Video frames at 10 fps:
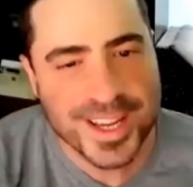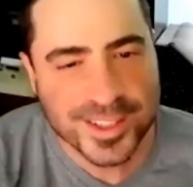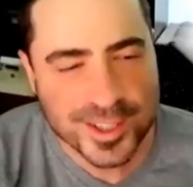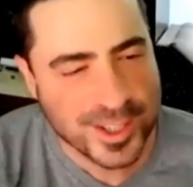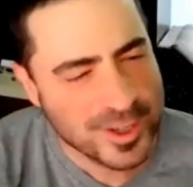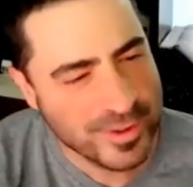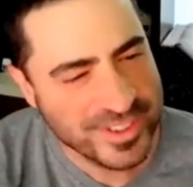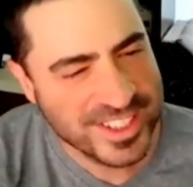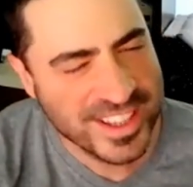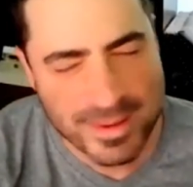Did you ever
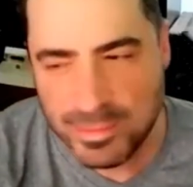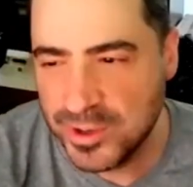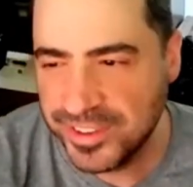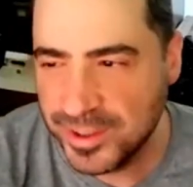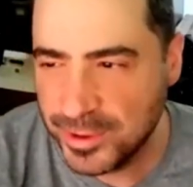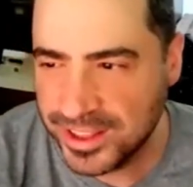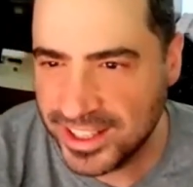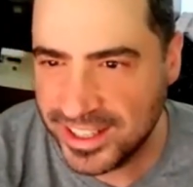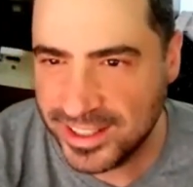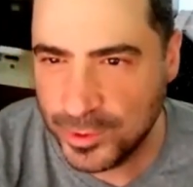see that movie with
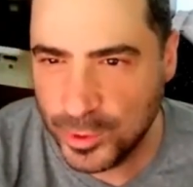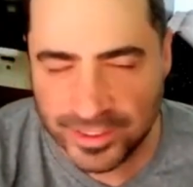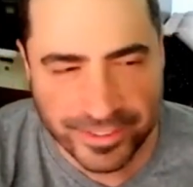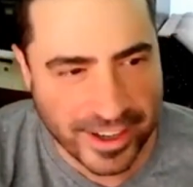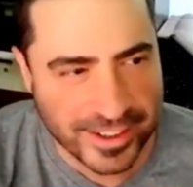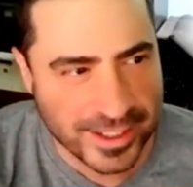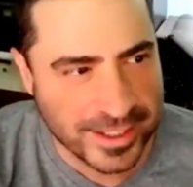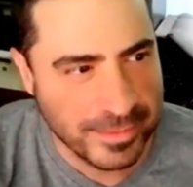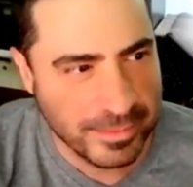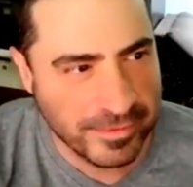Will Ferrell and